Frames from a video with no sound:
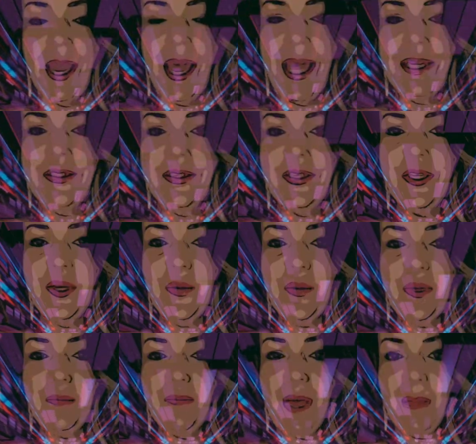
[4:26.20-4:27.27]
And do you
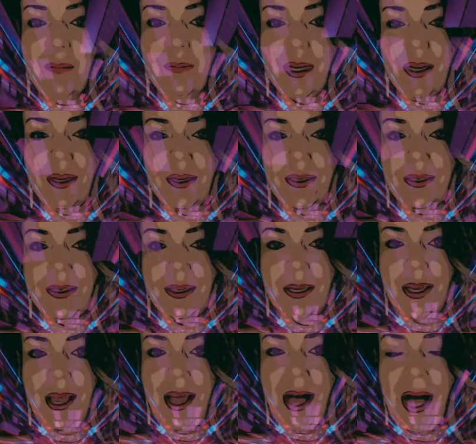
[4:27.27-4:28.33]
remember
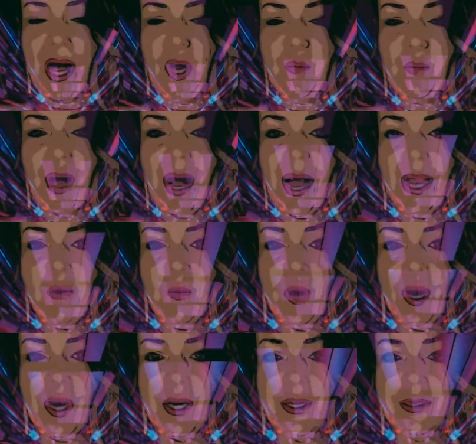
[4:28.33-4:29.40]
how my
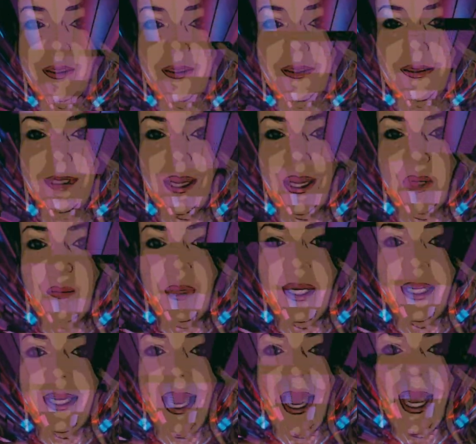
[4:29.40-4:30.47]
words
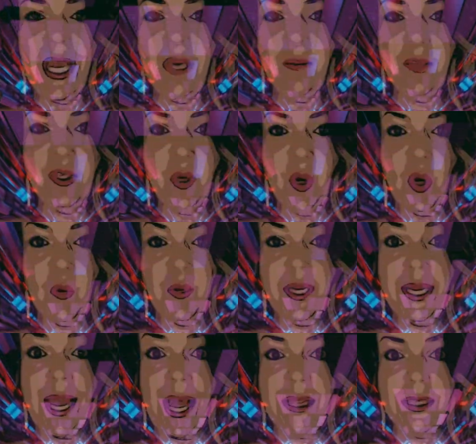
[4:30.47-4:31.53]
became your
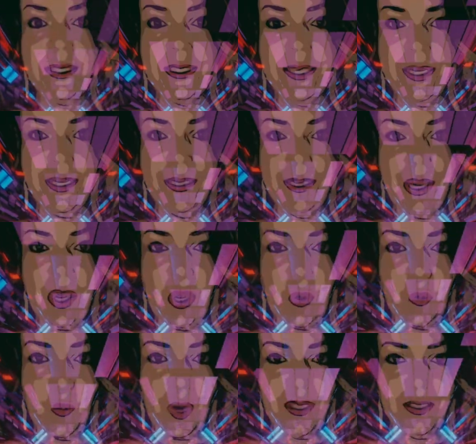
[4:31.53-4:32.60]
reality
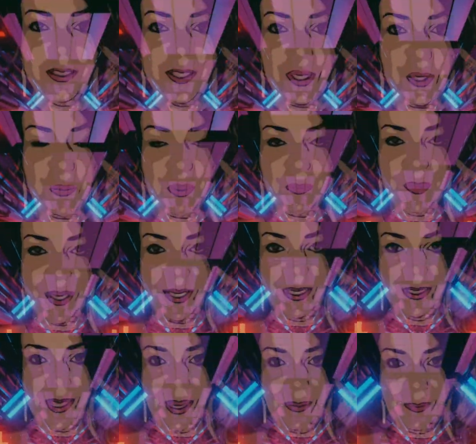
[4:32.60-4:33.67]
once you
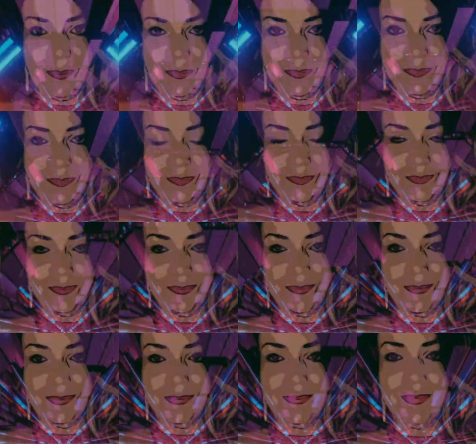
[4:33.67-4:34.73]
repeated them?
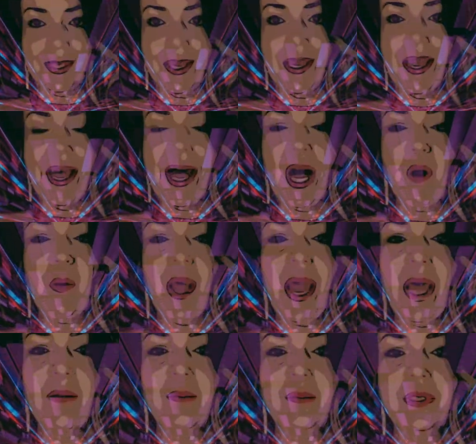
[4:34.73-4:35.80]
How
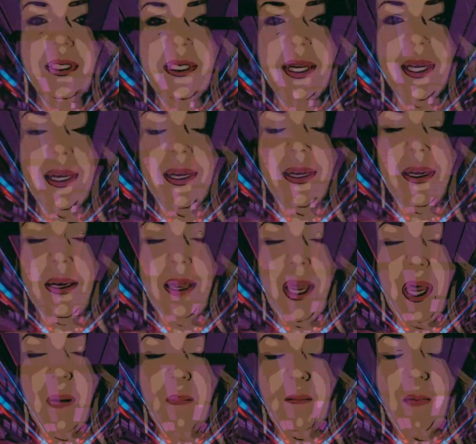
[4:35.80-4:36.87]
empty,
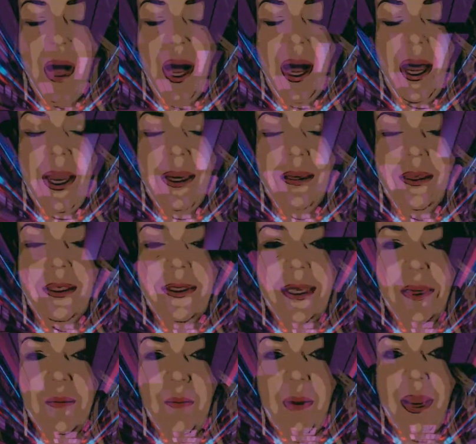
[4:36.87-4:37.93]
mindless,
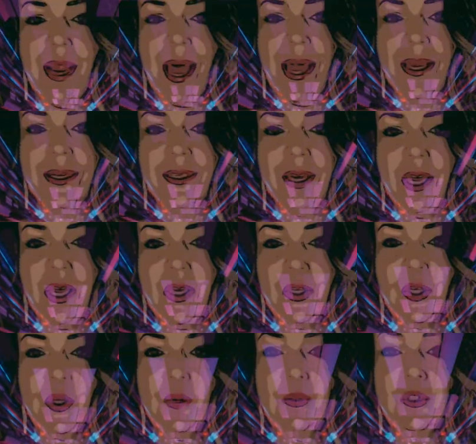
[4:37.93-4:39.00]
and blank
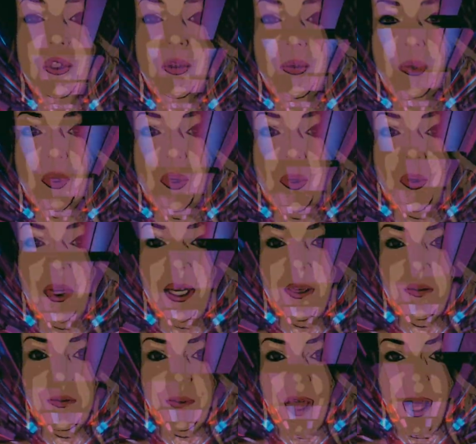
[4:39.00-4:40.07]
you truly
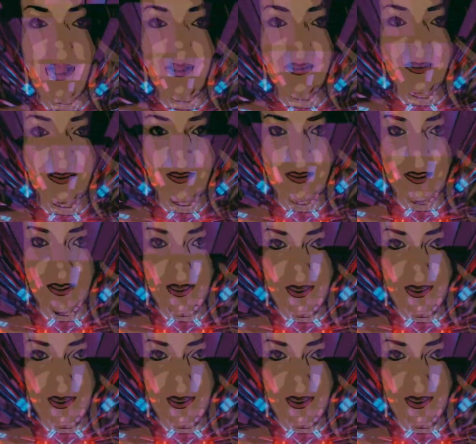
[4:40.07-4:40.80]
felt